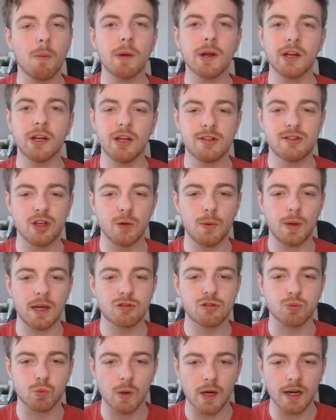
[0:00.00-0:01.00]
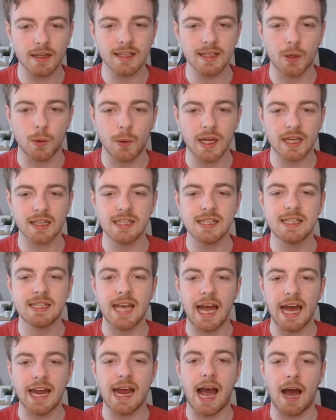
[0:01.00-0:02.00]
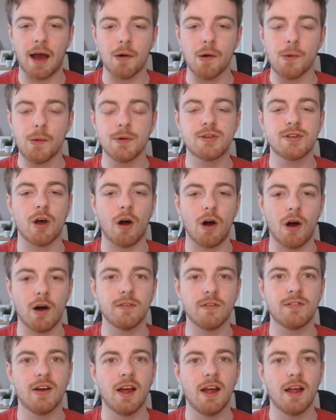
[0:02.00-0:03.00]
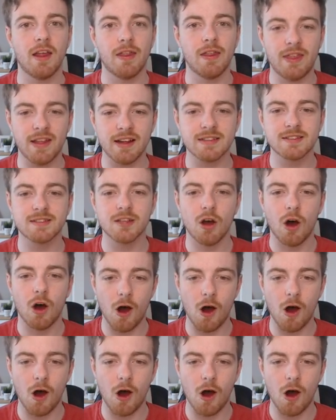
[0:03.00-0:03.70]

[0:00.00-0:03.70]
what we're gonna do is really quickly get out of this